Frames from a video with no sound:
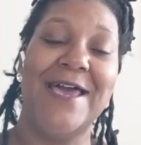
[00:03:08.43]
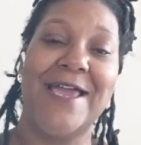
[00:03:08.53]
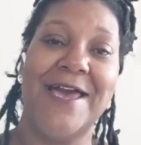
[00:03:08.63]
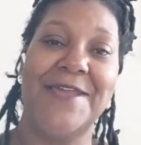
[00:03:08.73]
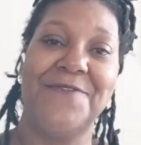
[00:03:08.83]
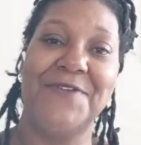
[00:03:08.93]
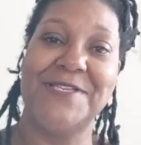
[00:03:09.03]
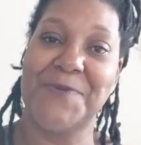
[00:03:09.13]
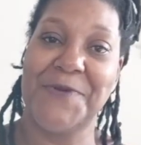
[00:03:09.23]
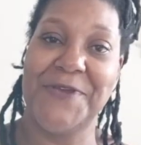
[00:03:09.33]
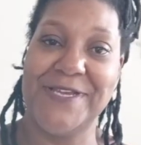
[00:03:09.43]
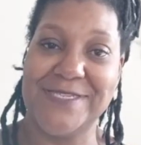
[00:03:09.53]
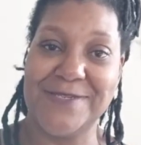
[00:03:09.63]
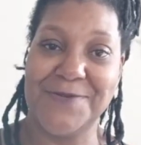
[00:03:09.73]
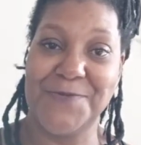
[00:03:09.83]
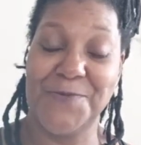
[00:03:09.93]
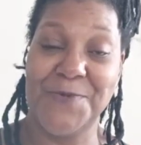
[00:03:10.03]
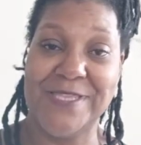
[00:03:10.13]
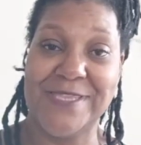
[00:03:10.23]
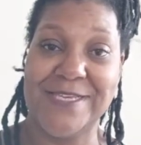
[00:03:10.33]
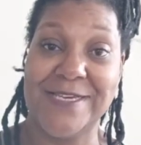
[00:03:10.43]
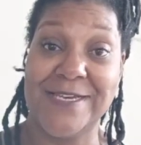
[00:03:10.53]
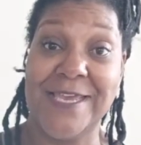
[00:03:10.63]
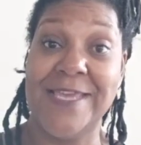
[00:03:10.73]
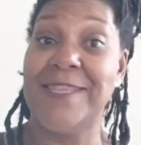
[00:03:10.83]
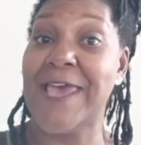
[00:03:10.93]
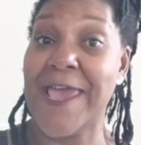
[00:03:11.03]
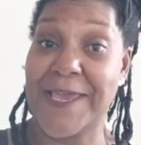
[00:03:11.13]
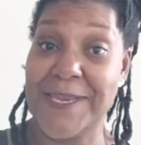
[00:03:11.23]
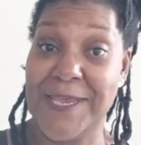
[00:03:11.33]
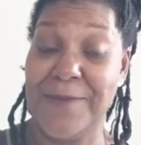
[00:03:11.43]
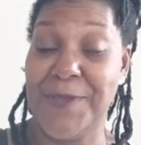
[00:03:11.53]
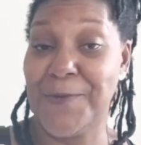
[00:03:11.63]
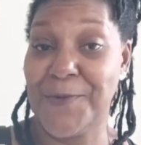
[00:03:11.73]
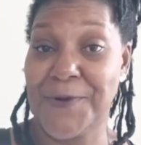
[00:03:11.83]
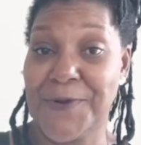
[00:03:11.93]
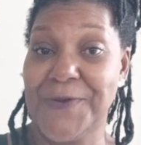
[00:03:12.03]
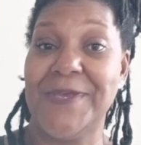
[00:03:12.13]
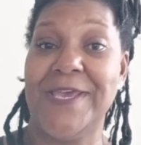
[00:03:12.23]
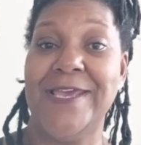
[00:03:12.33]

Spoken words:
I kind of experienced with in the academia world.